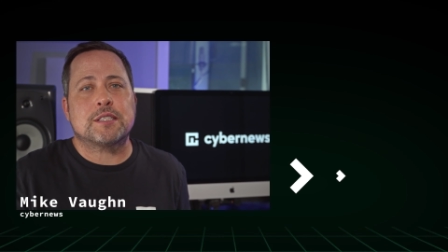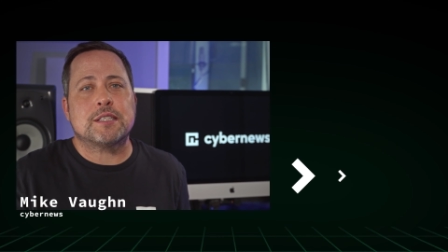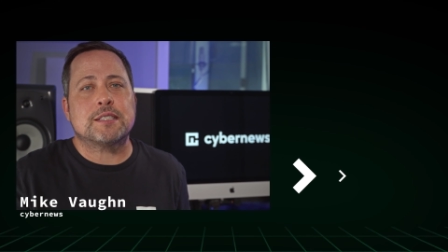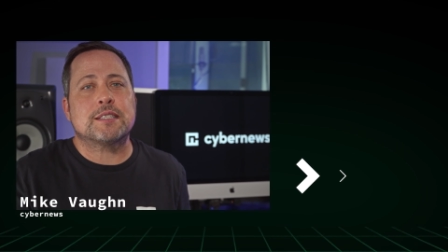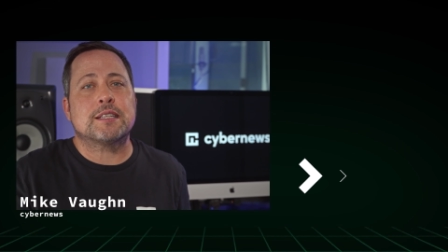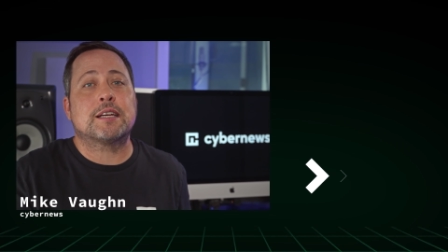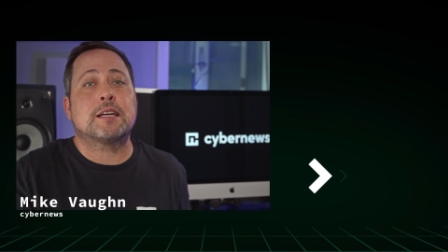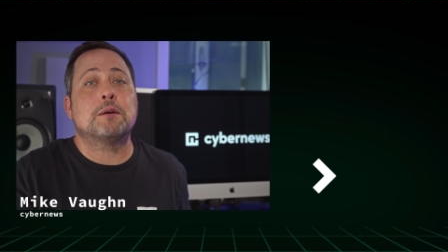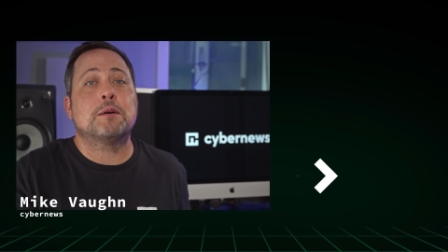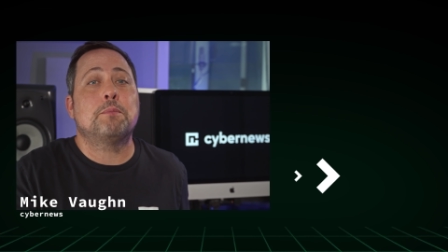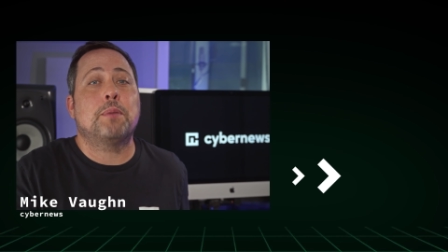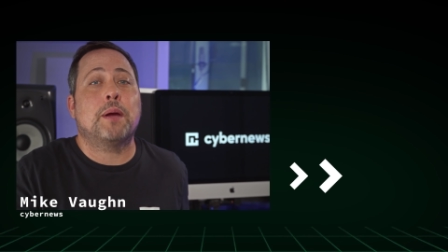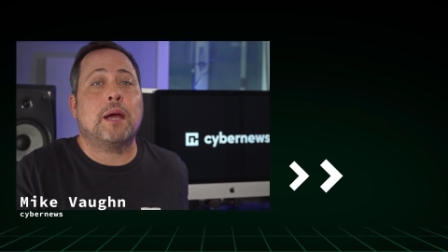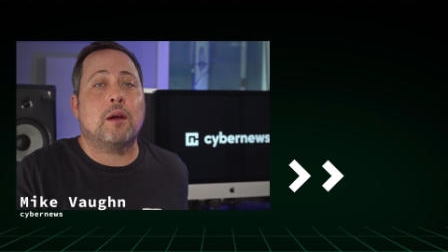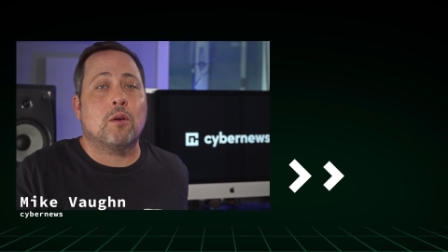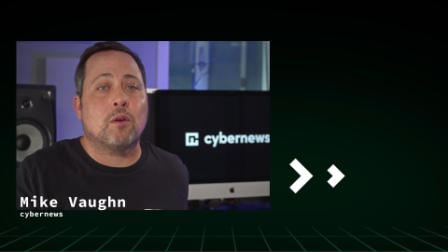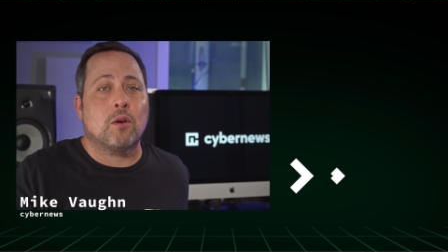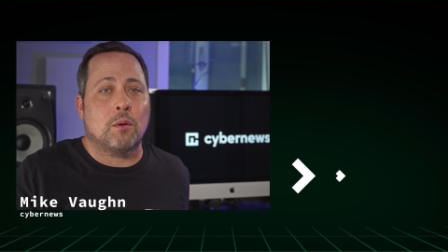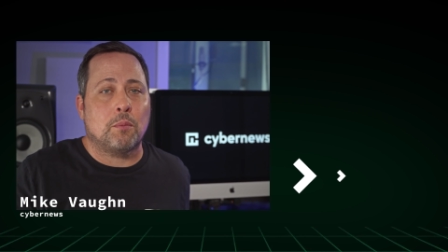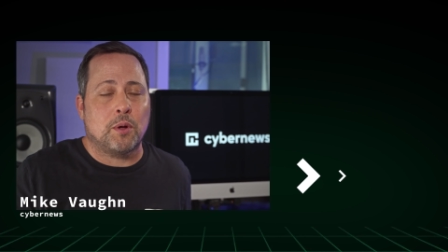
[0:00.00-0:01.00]
isn't
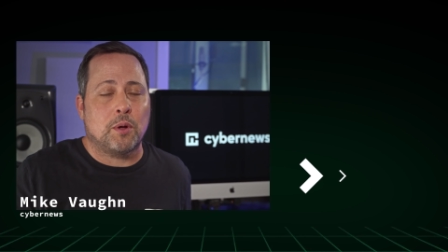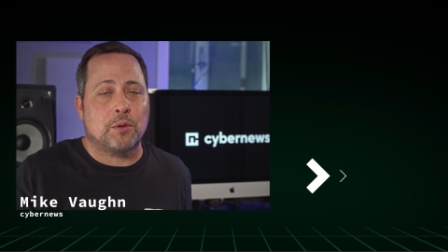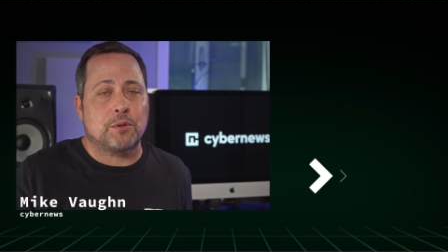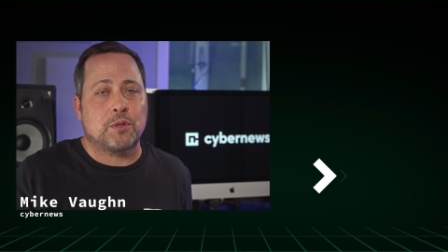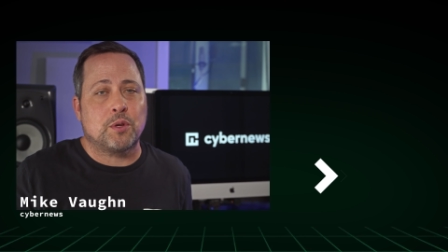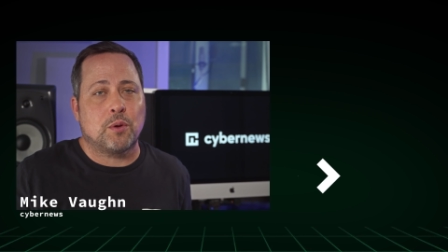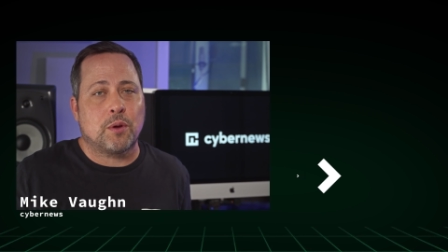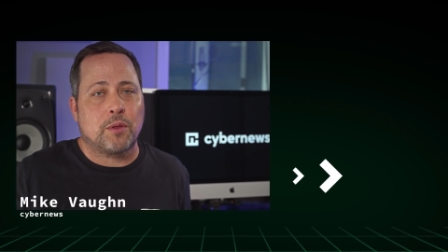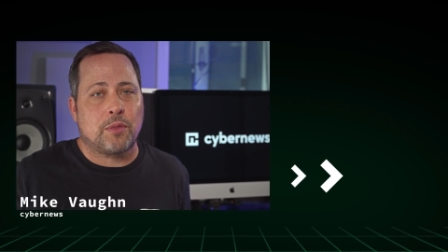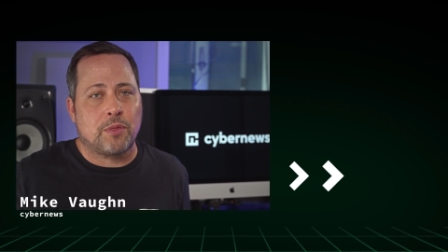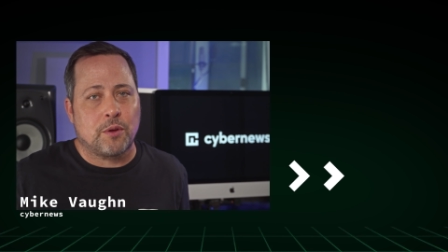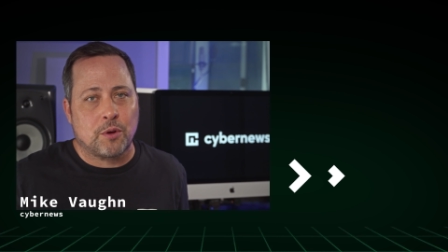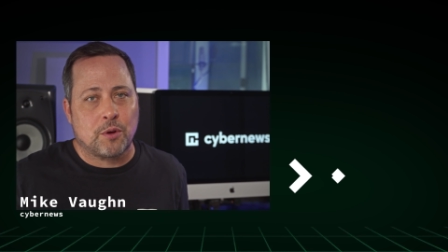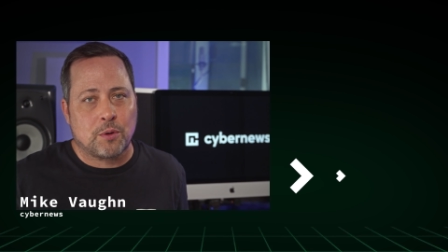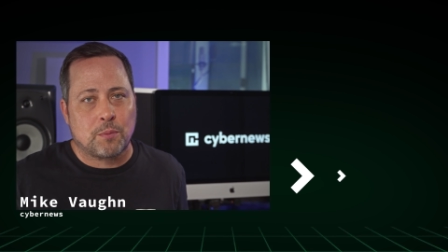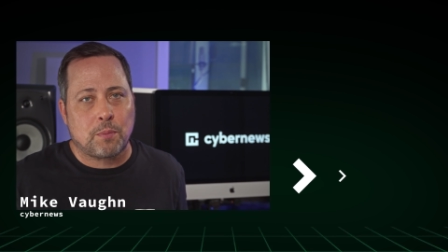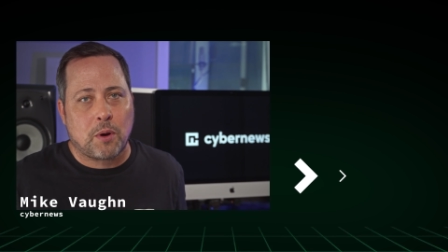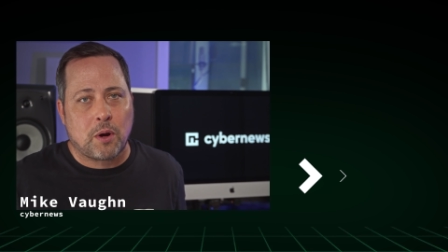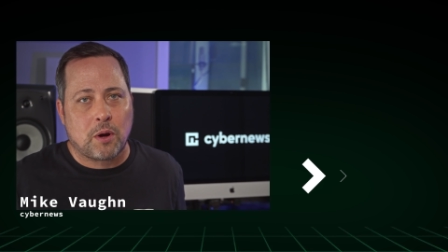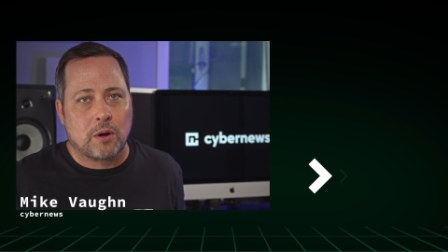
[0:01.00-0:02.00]
comparable to a
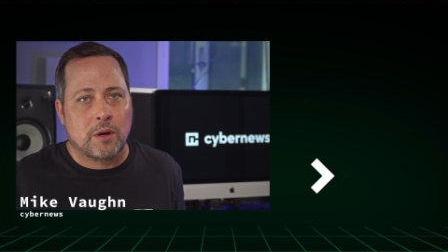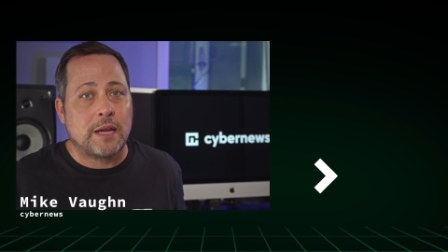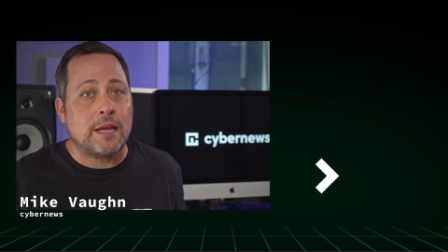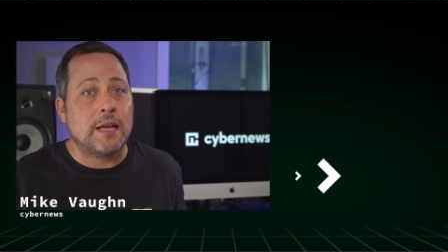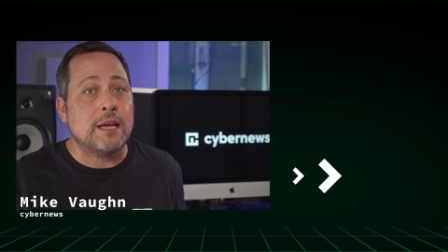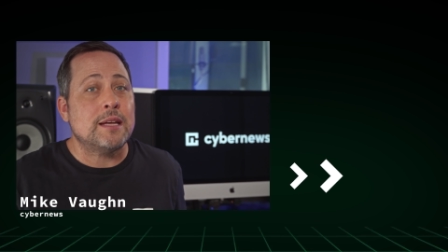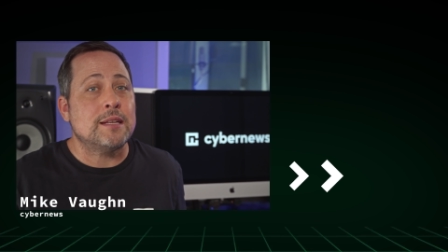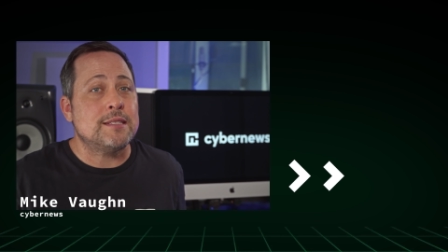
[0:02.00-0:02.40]
third-party